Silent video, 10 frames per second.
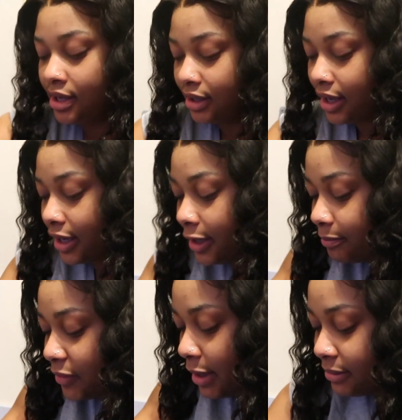Like
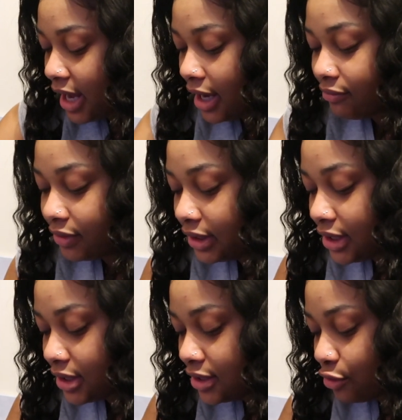I'm not really
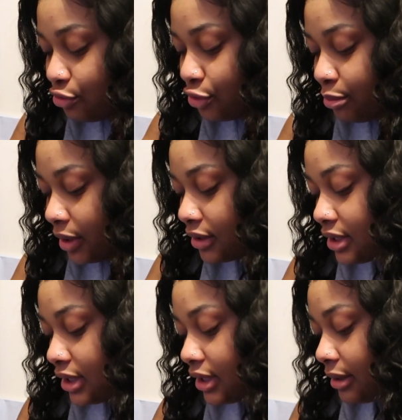a social
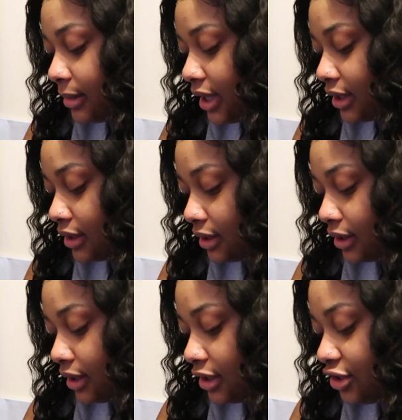person. I'm like
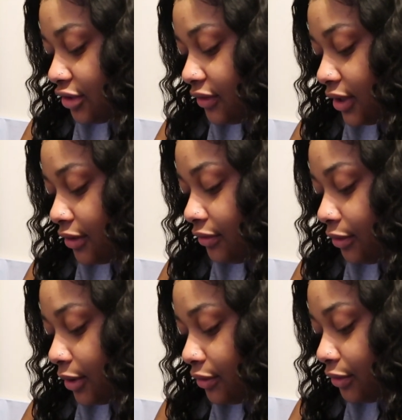a introvert
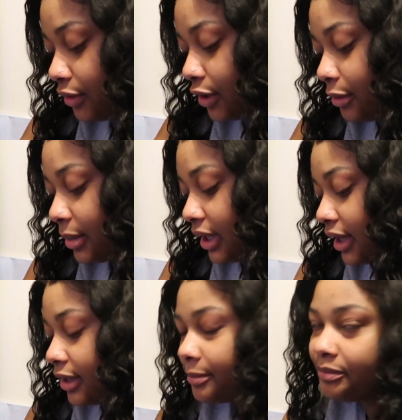for real, but
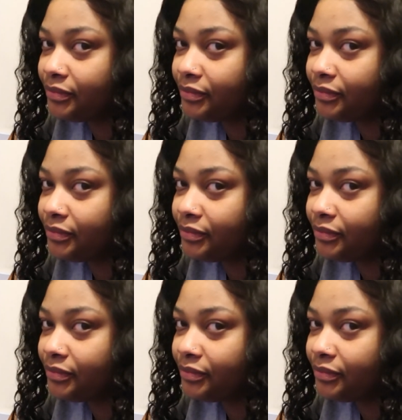like